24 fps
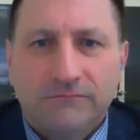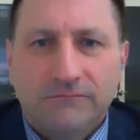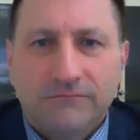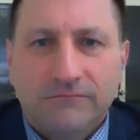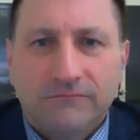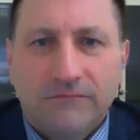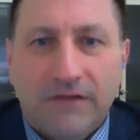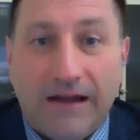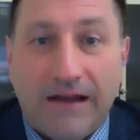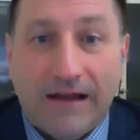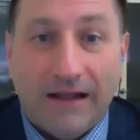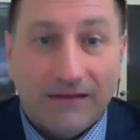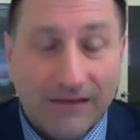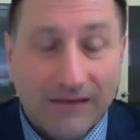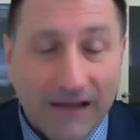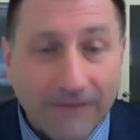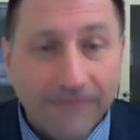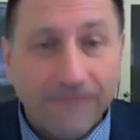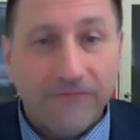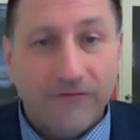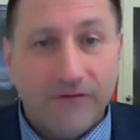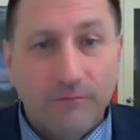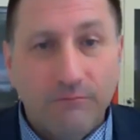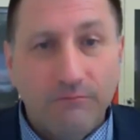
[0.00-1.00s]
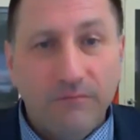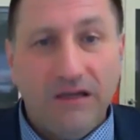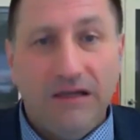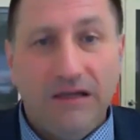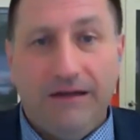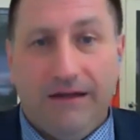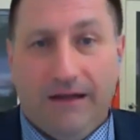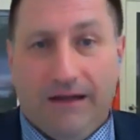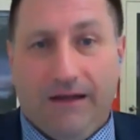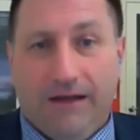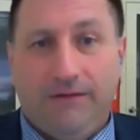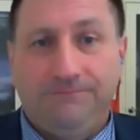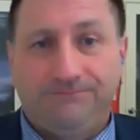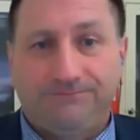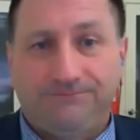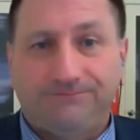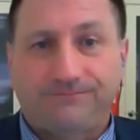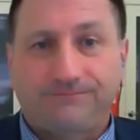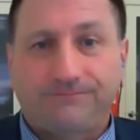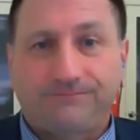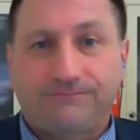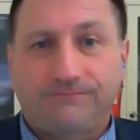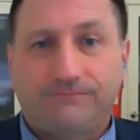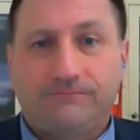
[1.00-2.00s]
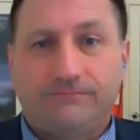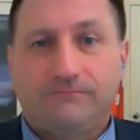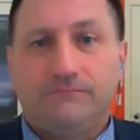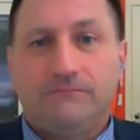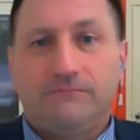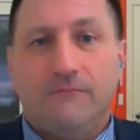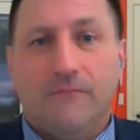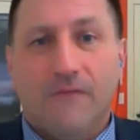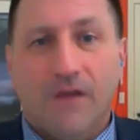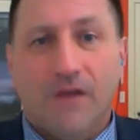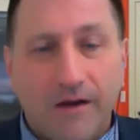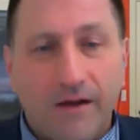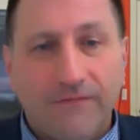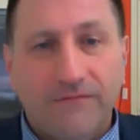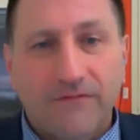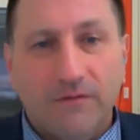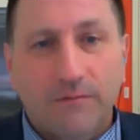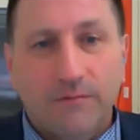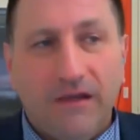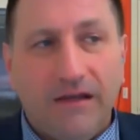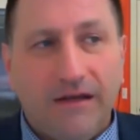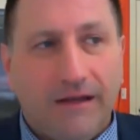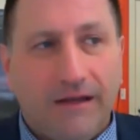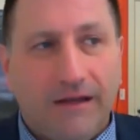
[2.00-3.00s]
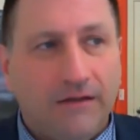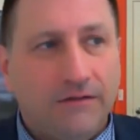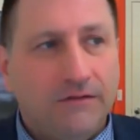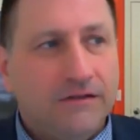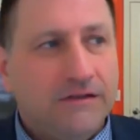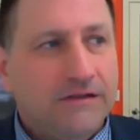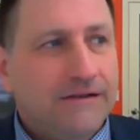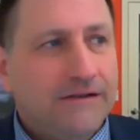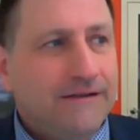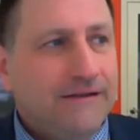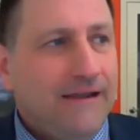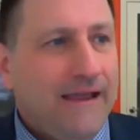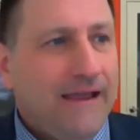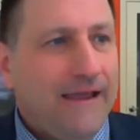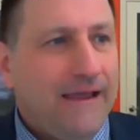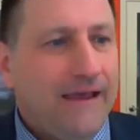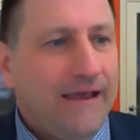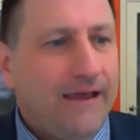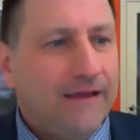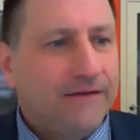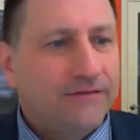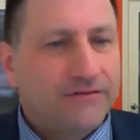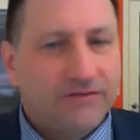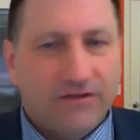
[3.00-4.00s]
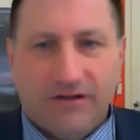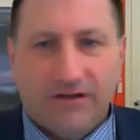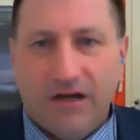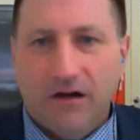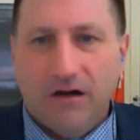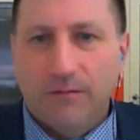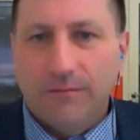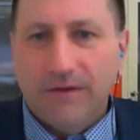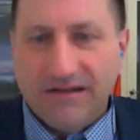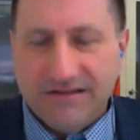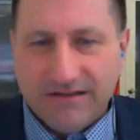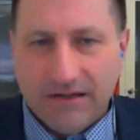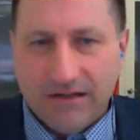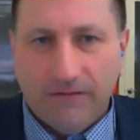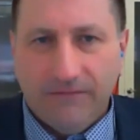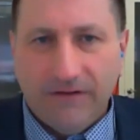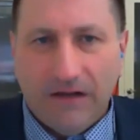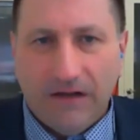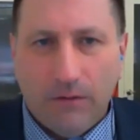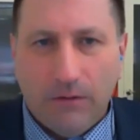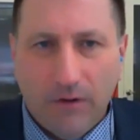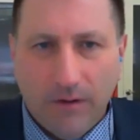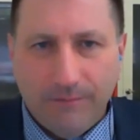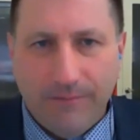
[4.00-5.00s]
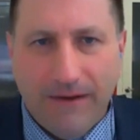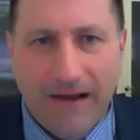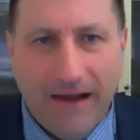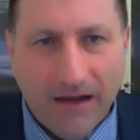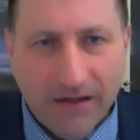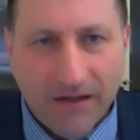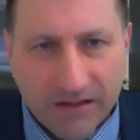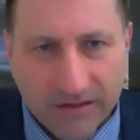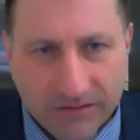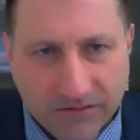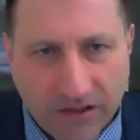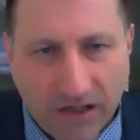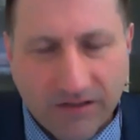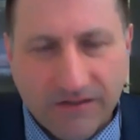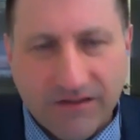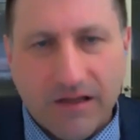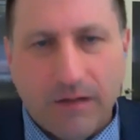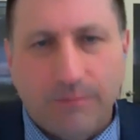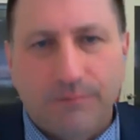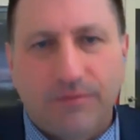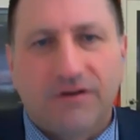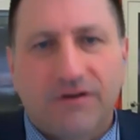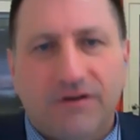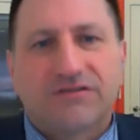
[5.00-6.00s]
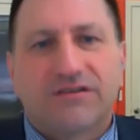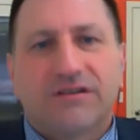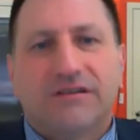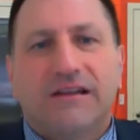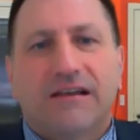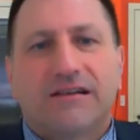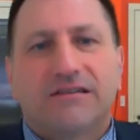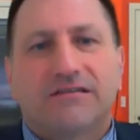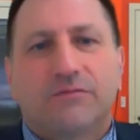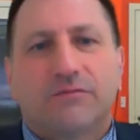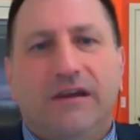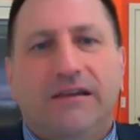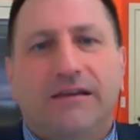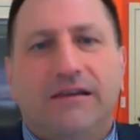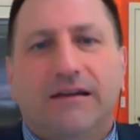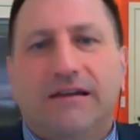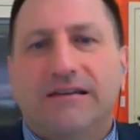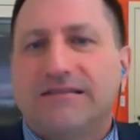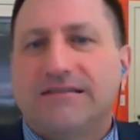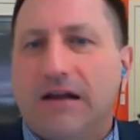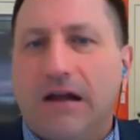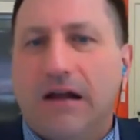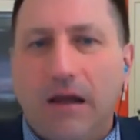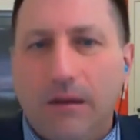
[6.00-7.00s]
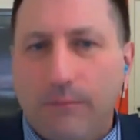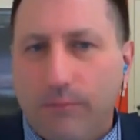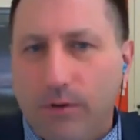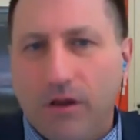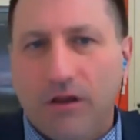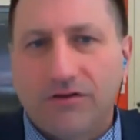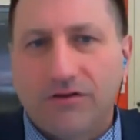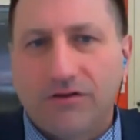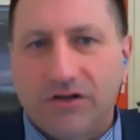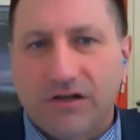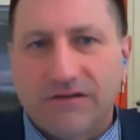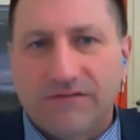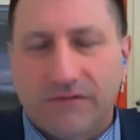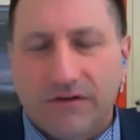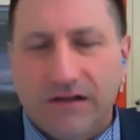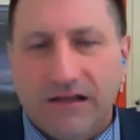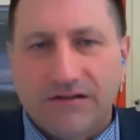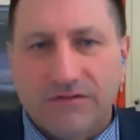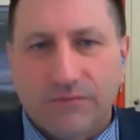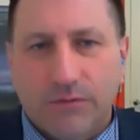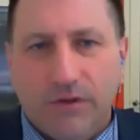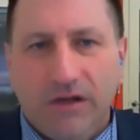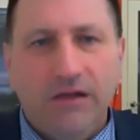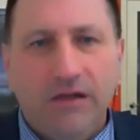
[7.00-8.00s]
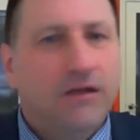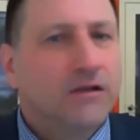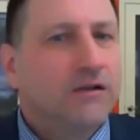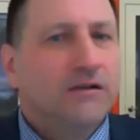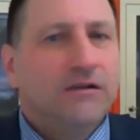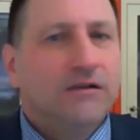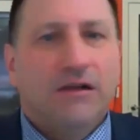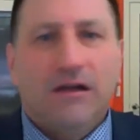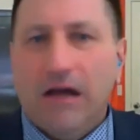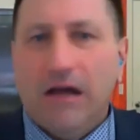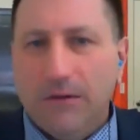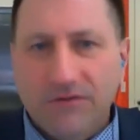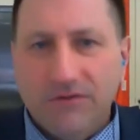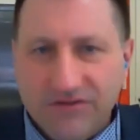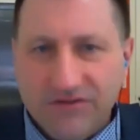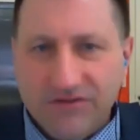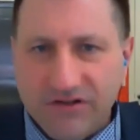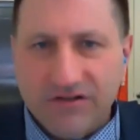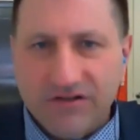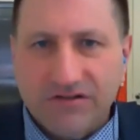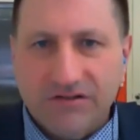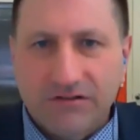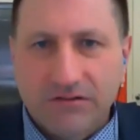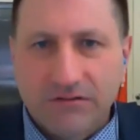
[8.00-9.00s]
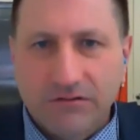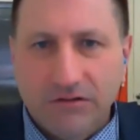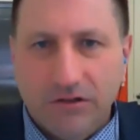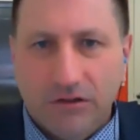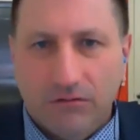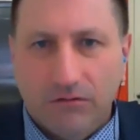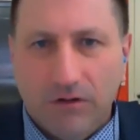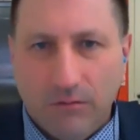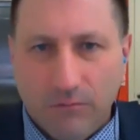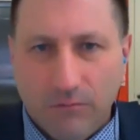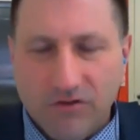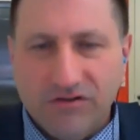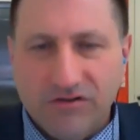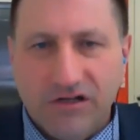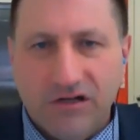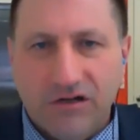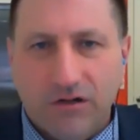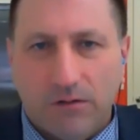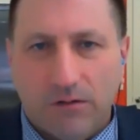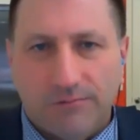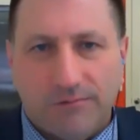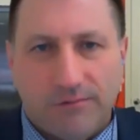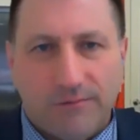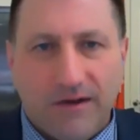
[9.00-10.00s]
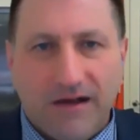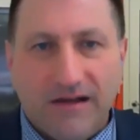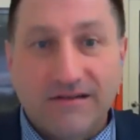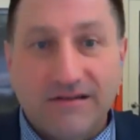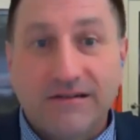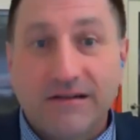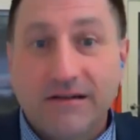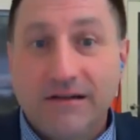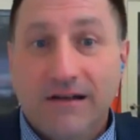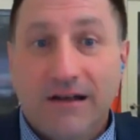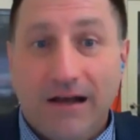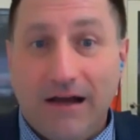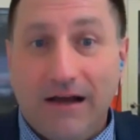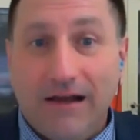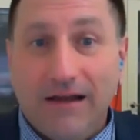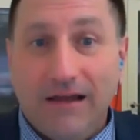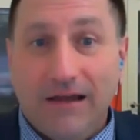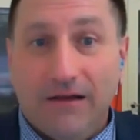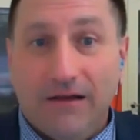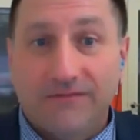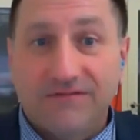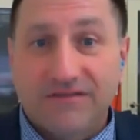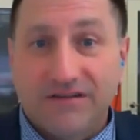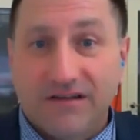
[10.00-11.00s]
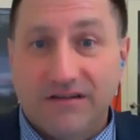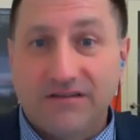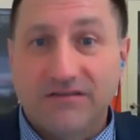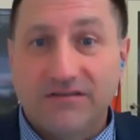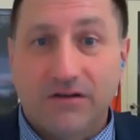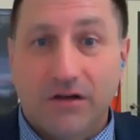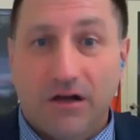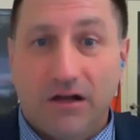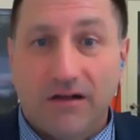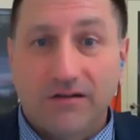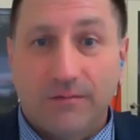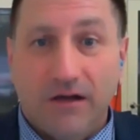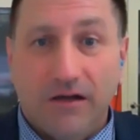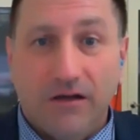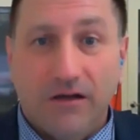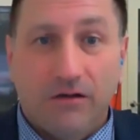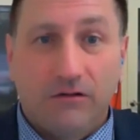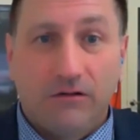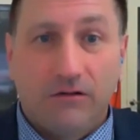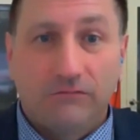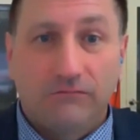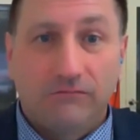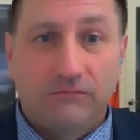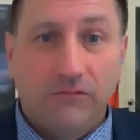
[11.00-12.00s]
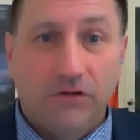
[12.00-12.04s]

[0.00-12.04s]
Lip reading: And I left the meeting, got off the meeting, and took care of myself. I went back and talked to that person next week, and I said, I apologize for last week. I was just, emotionally compromised. I have since gone to my own,